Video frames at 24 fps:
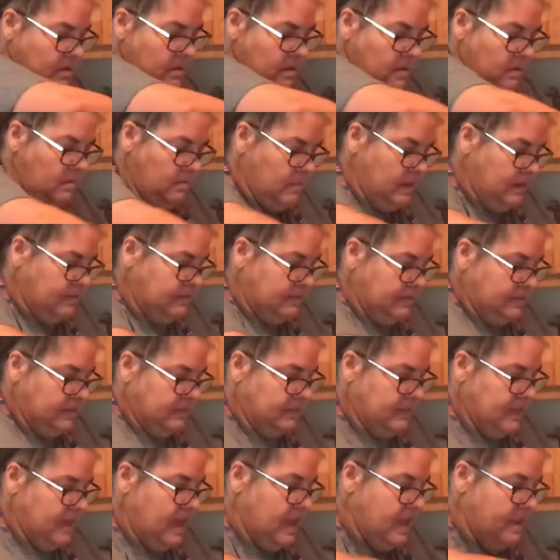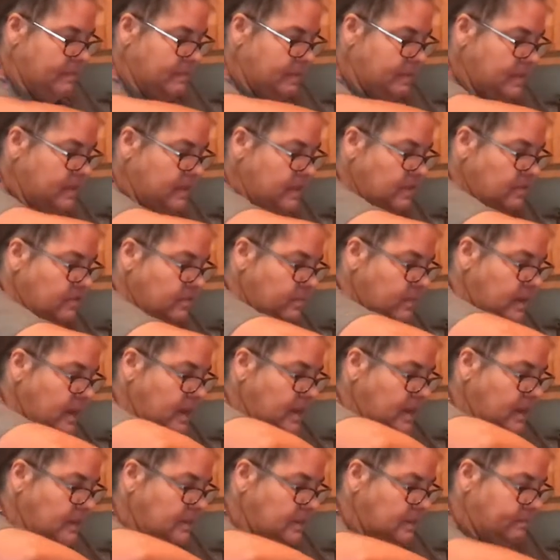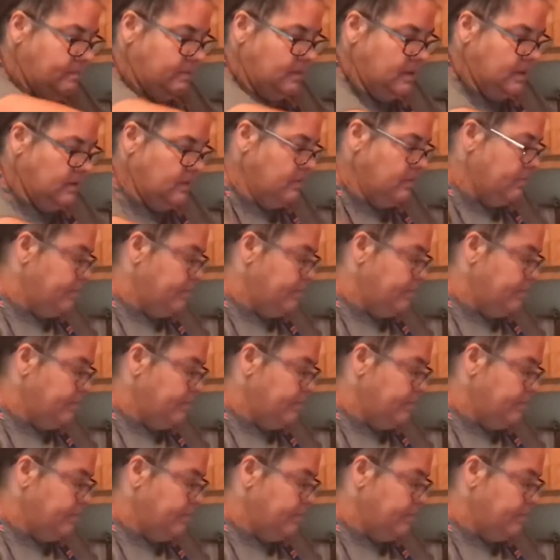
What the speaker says: this up, and then you're ready to put it in your